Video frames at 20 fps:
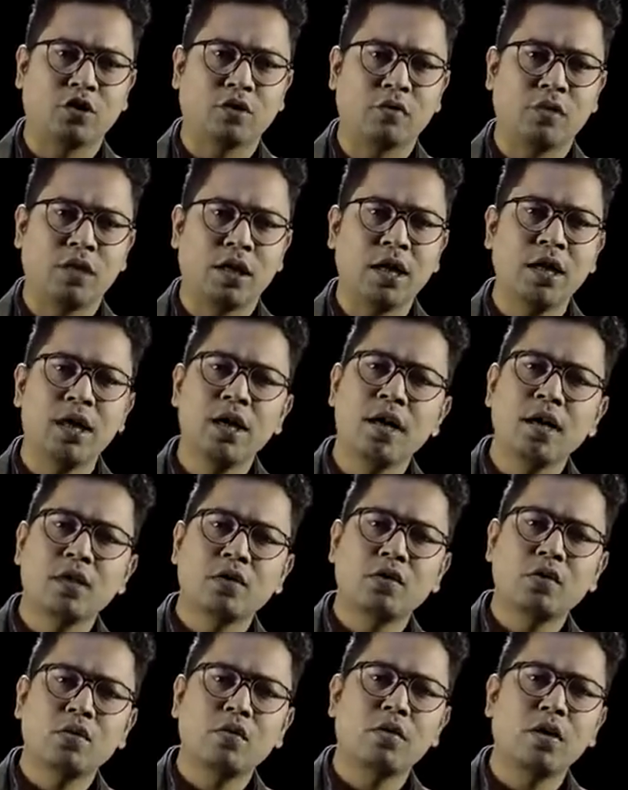Okay,
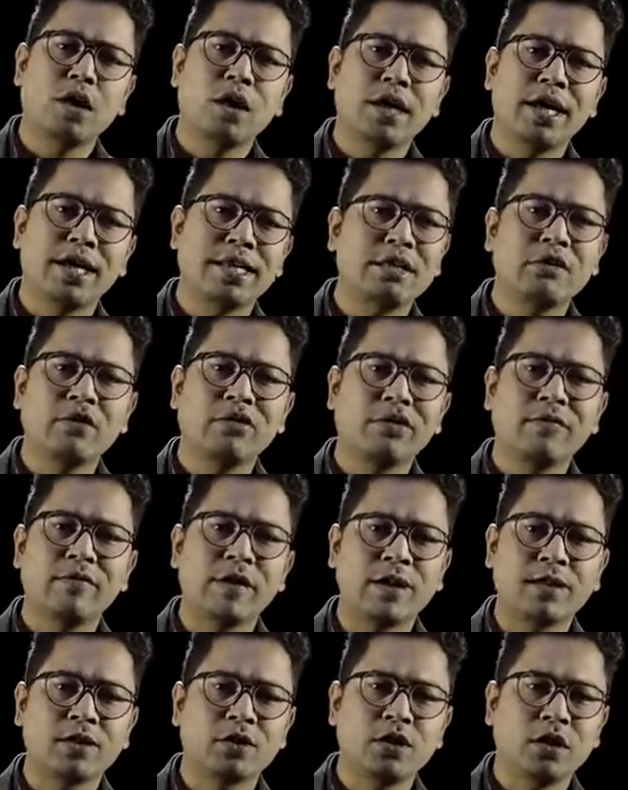so executive
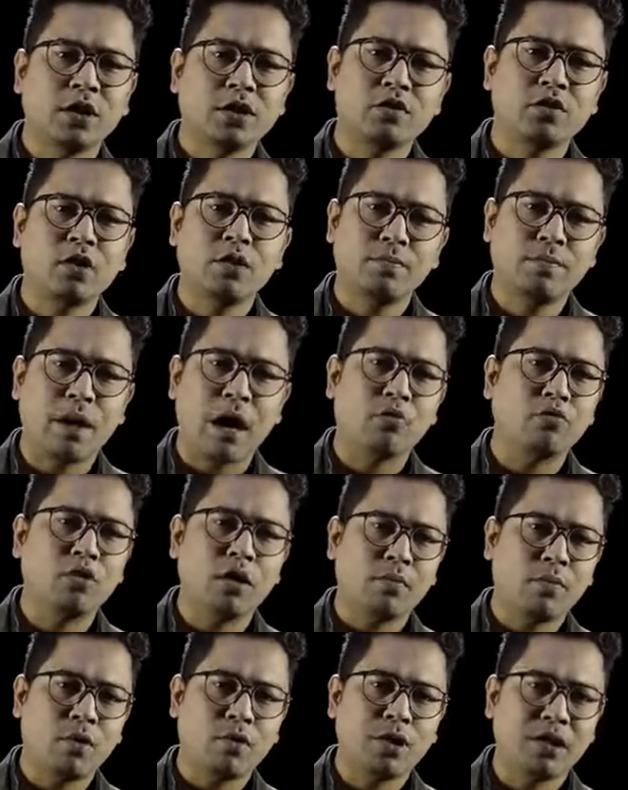action is not bound
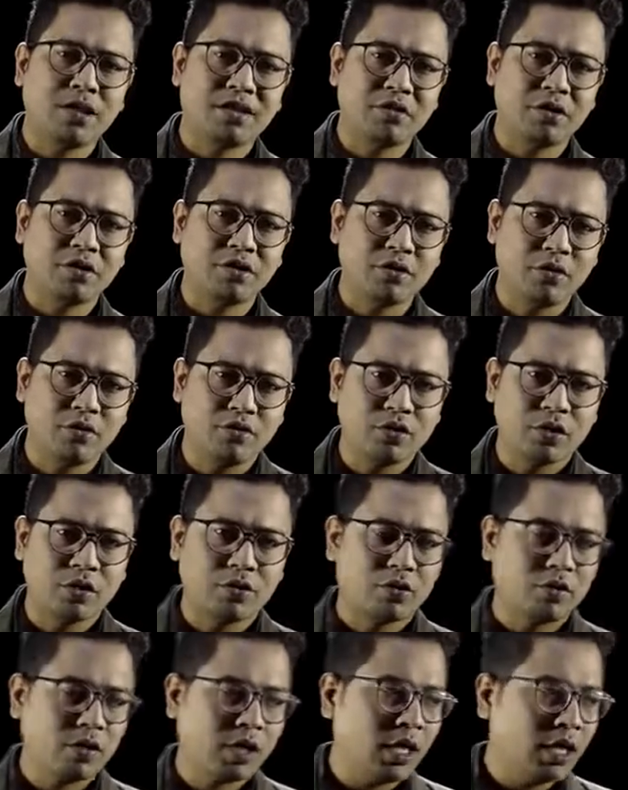upon these
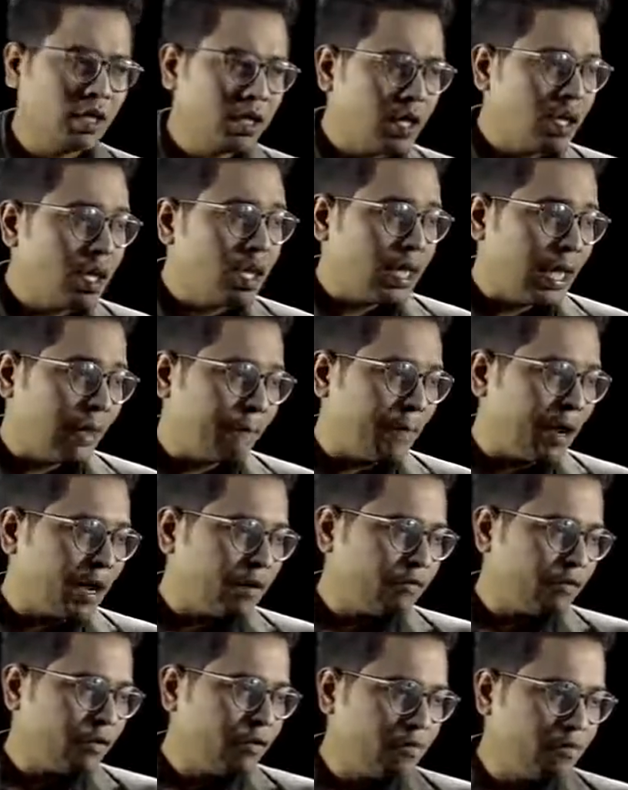resolutions. Okay,
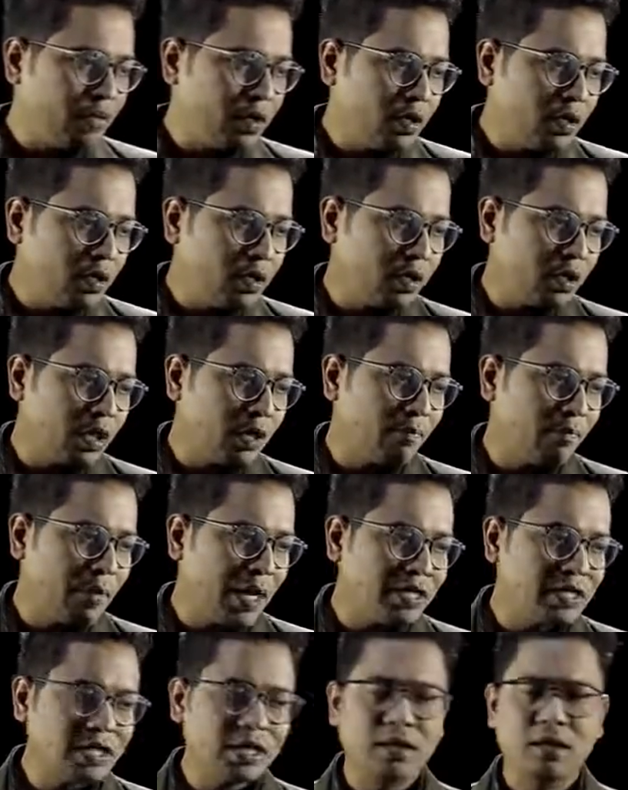apart from the
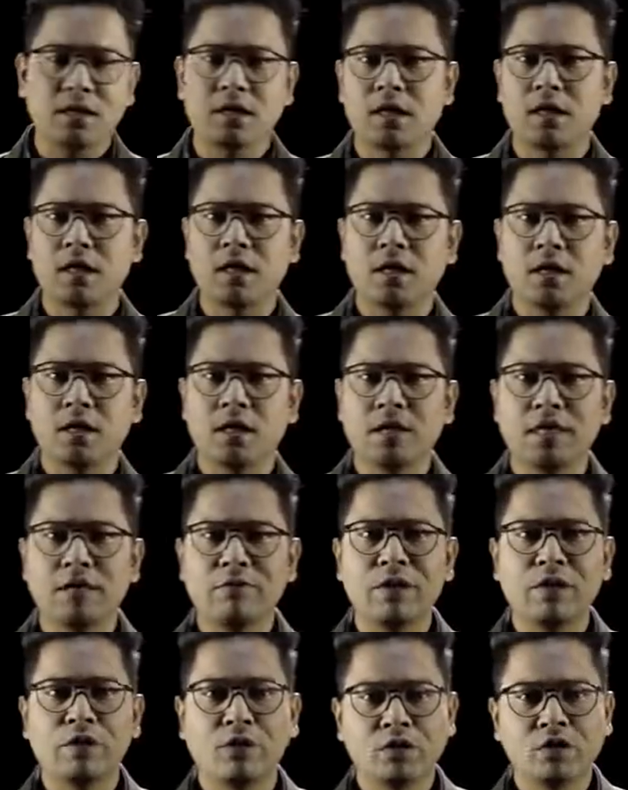budget, they
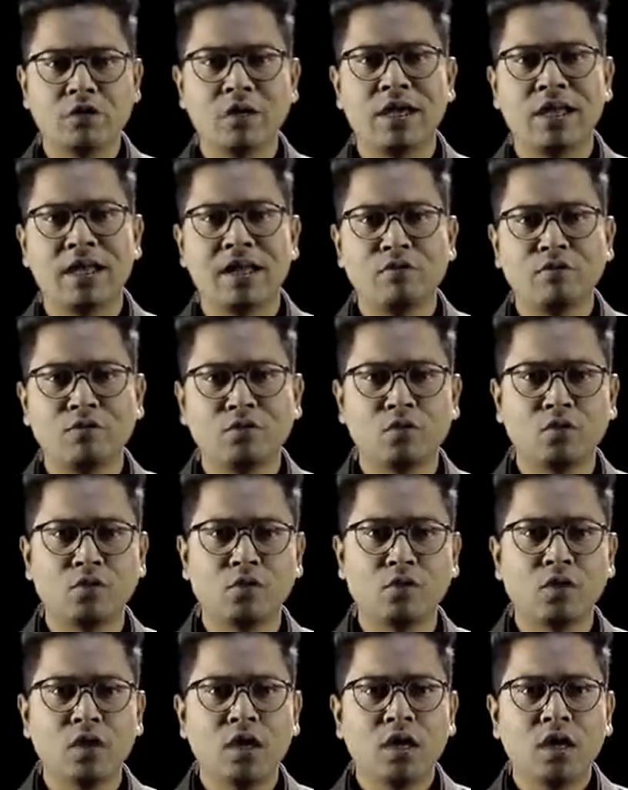were also allowed
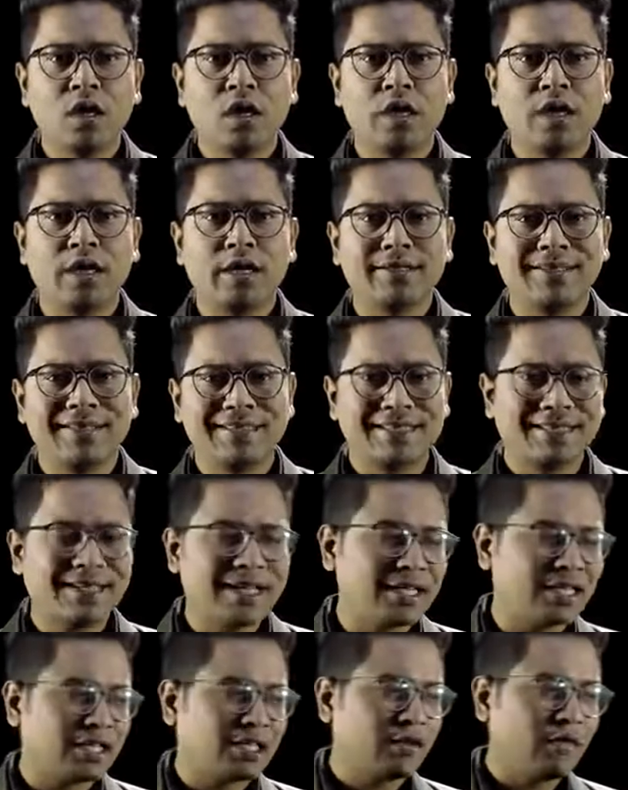to
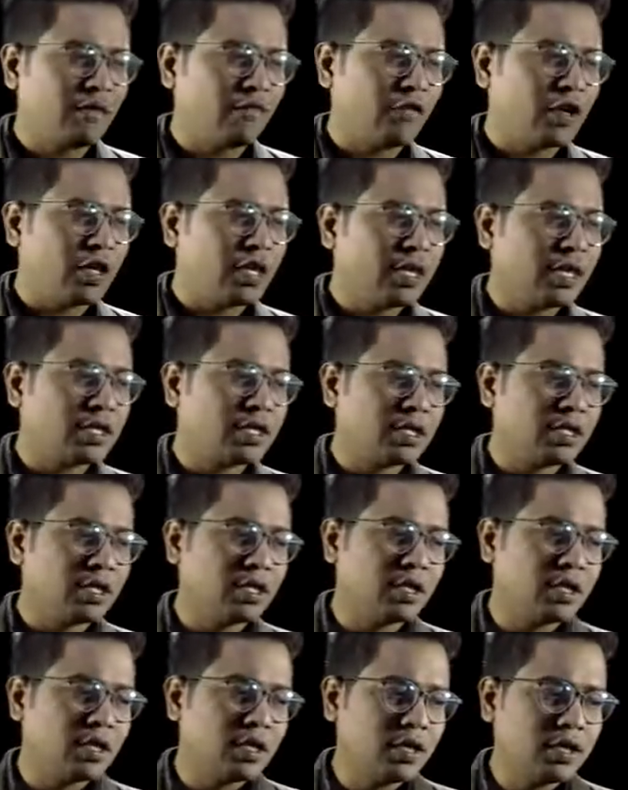discuss various
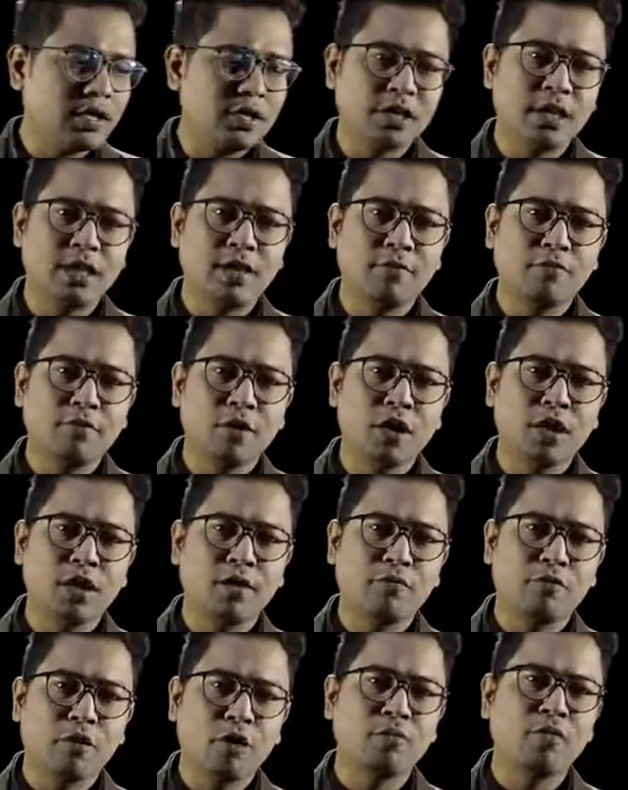you see
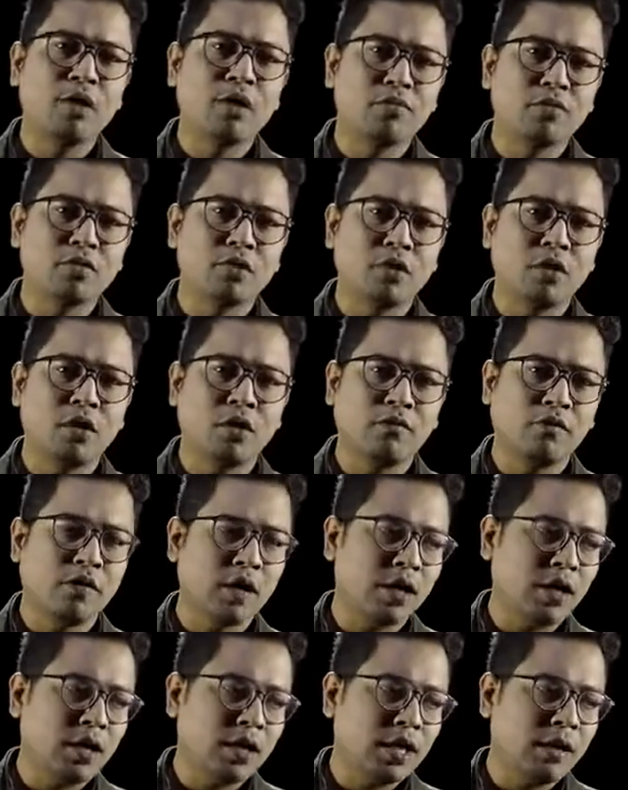problems of
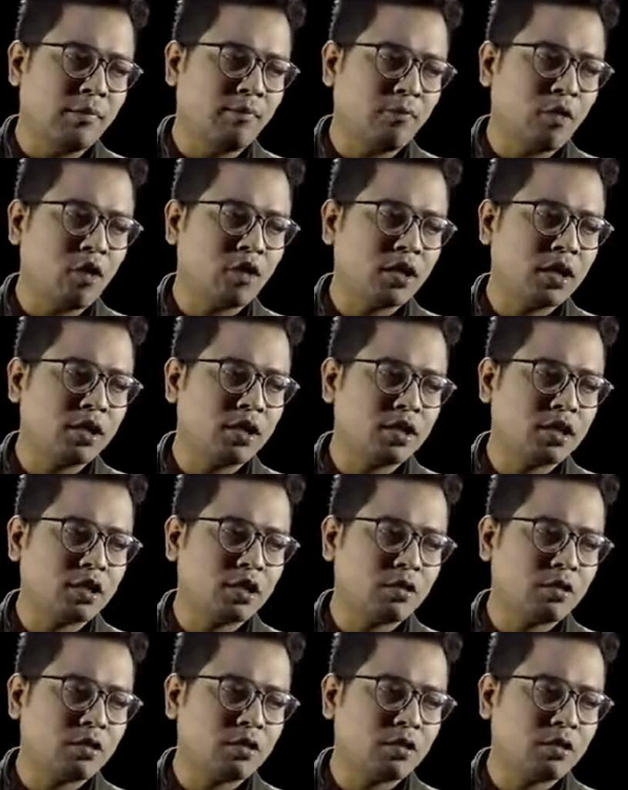importance